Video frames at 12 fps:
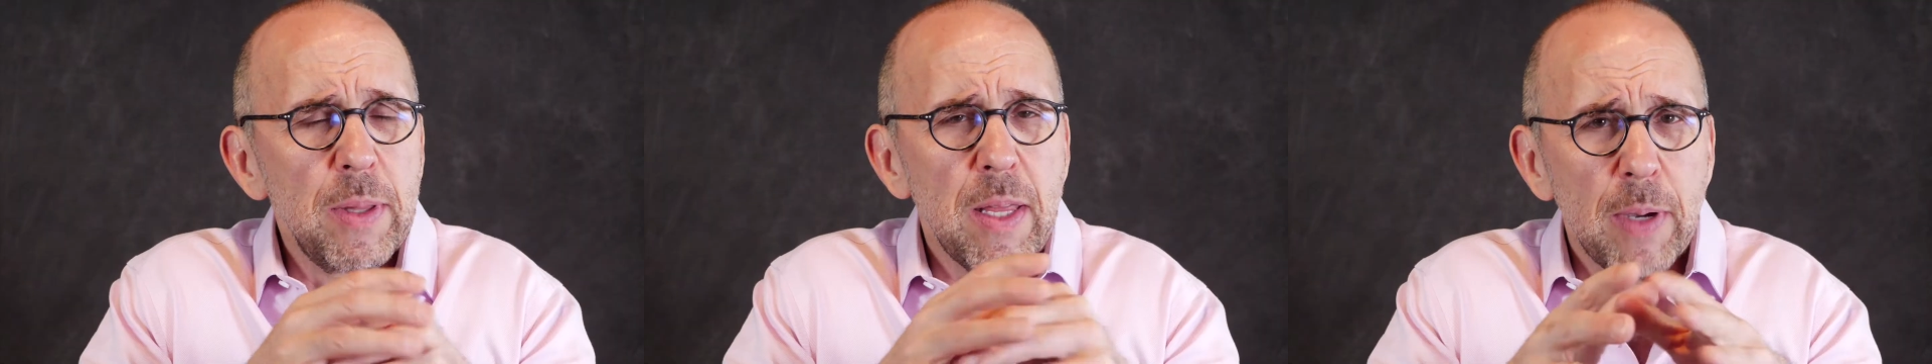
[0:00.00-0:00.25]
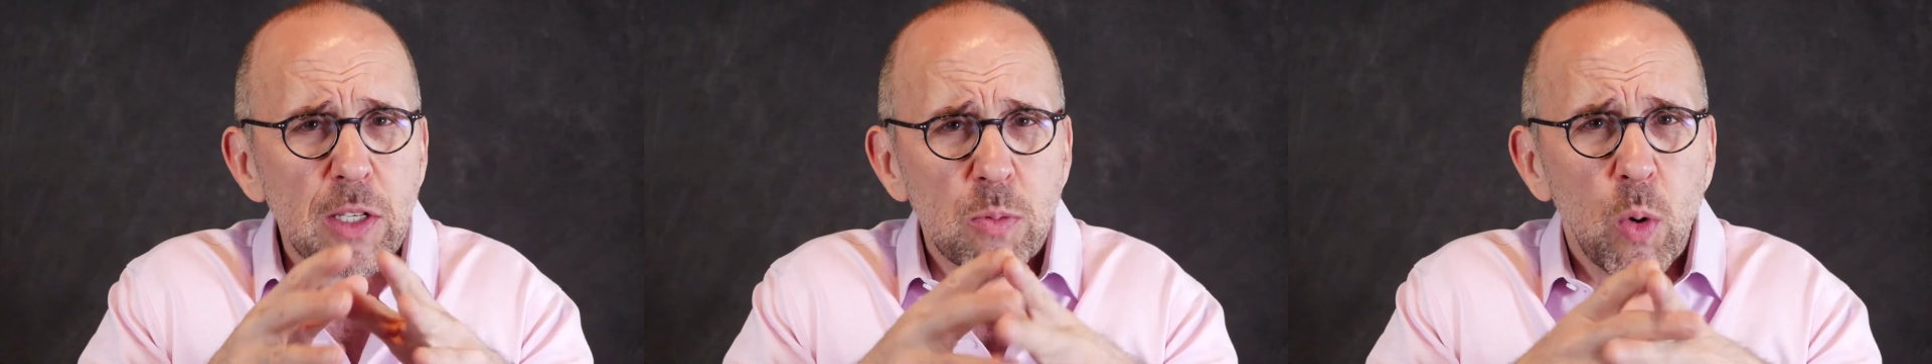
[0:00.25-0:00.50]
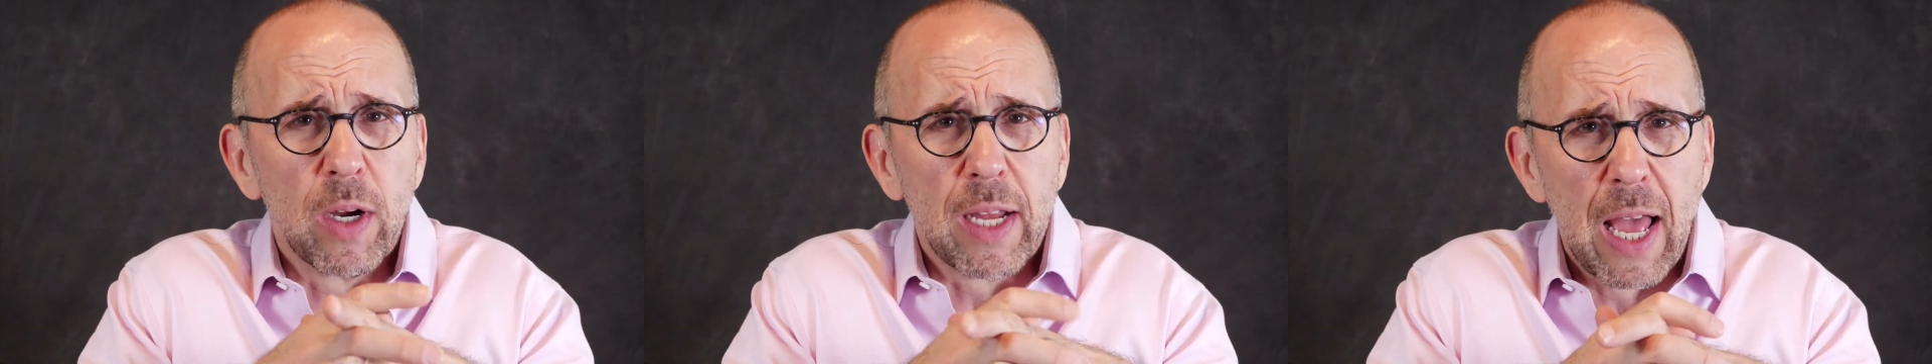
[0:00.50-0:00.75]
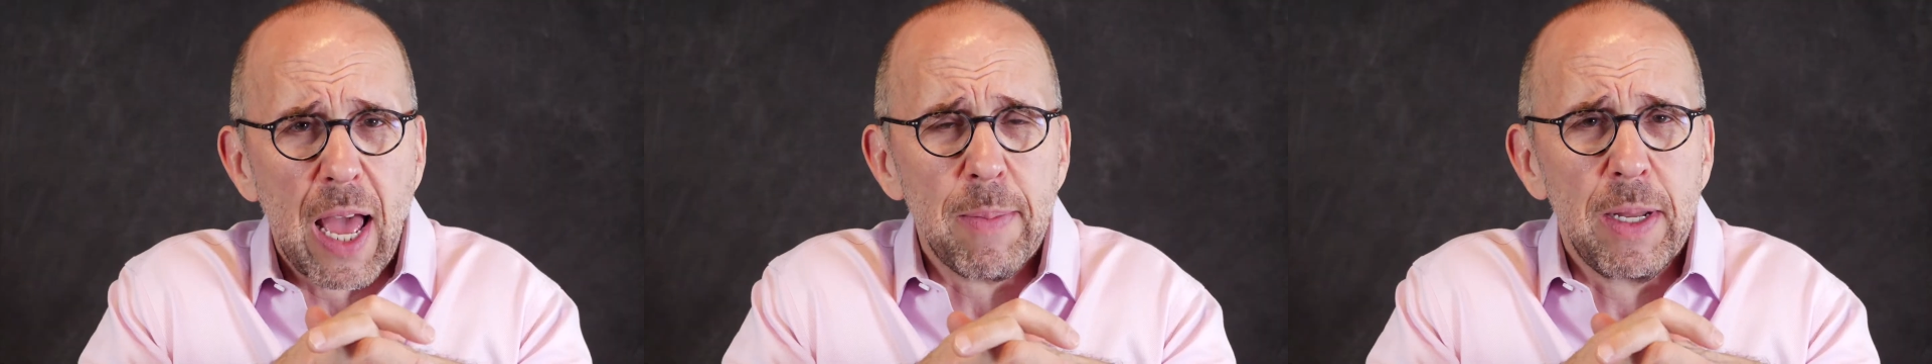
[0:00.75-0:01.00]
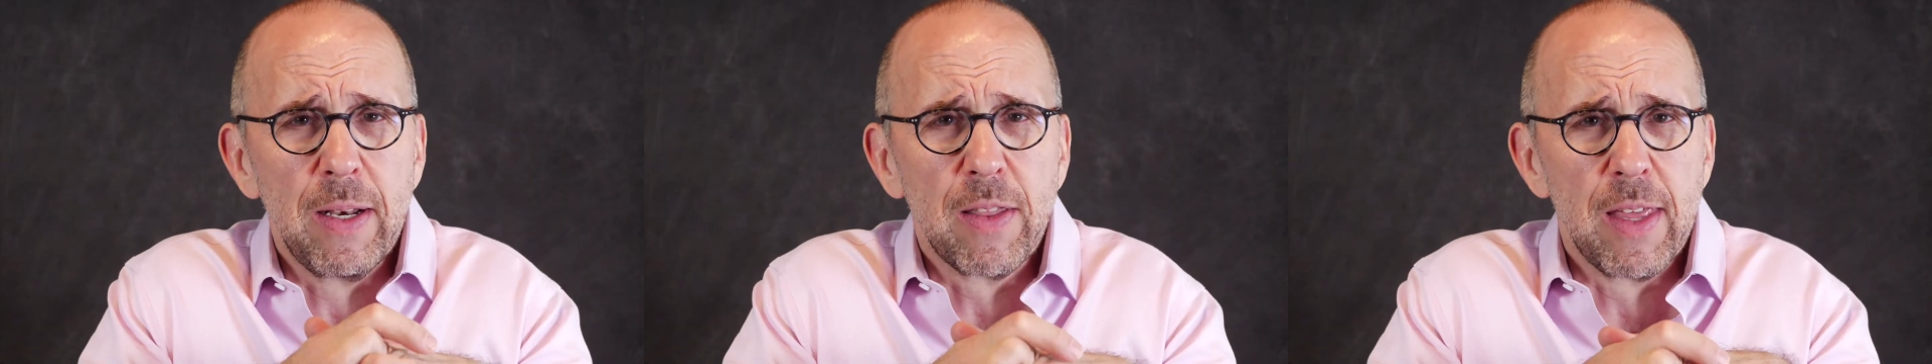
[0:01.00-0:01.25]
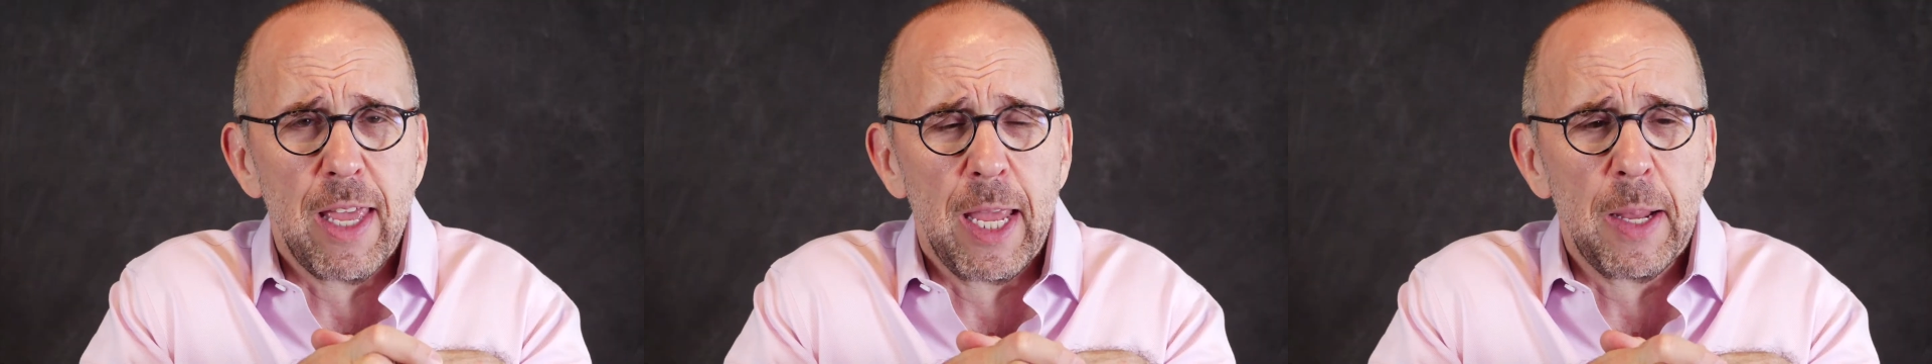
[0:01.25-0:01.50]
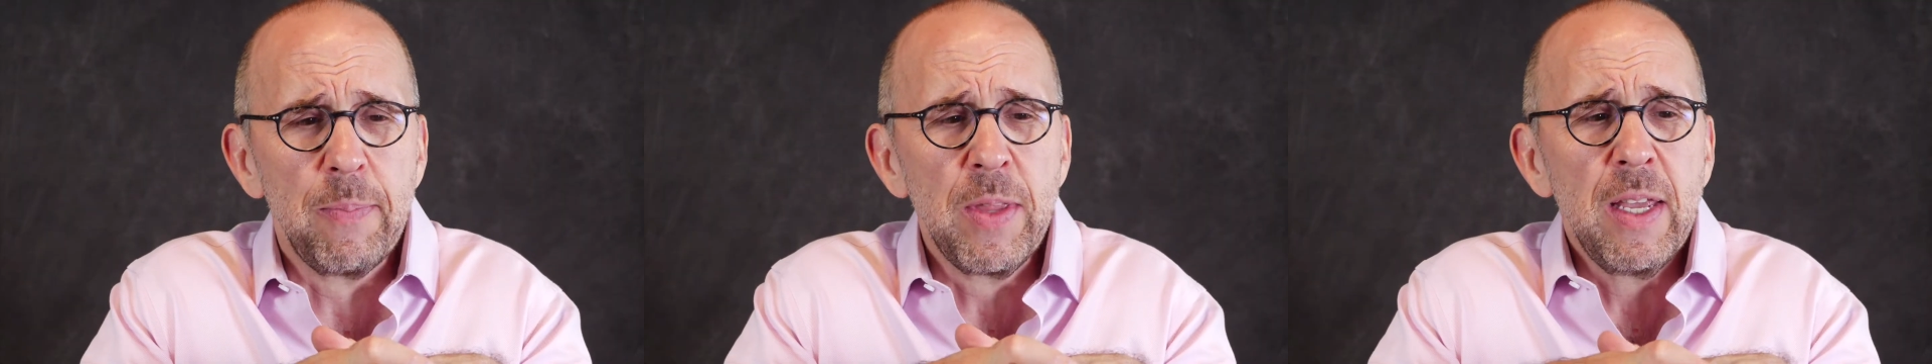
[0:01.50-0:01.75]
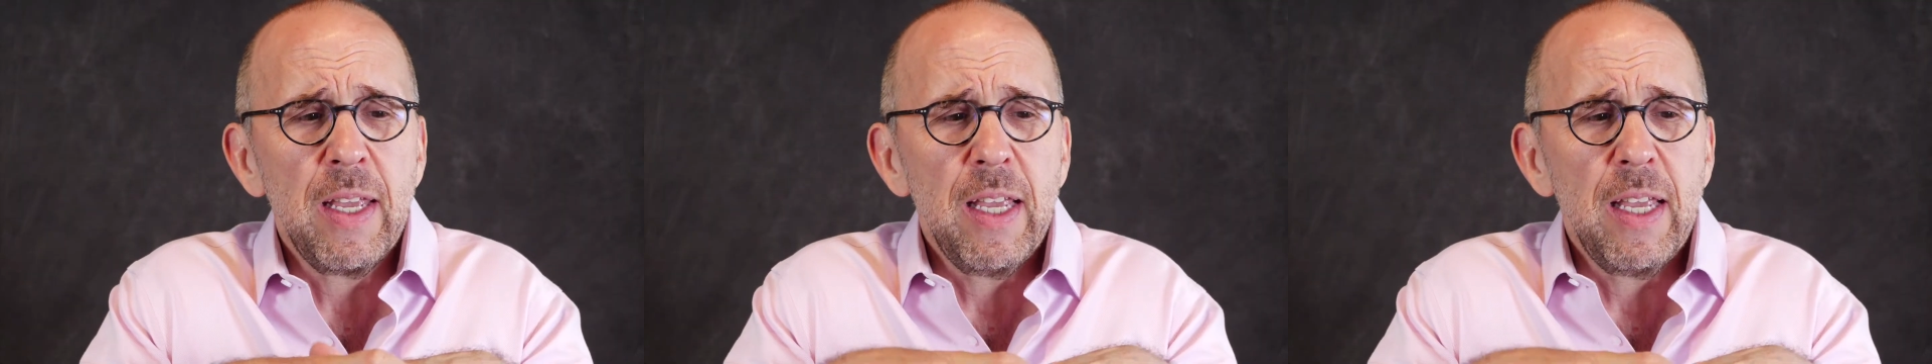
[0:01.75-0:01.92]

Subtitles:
But the much more common thing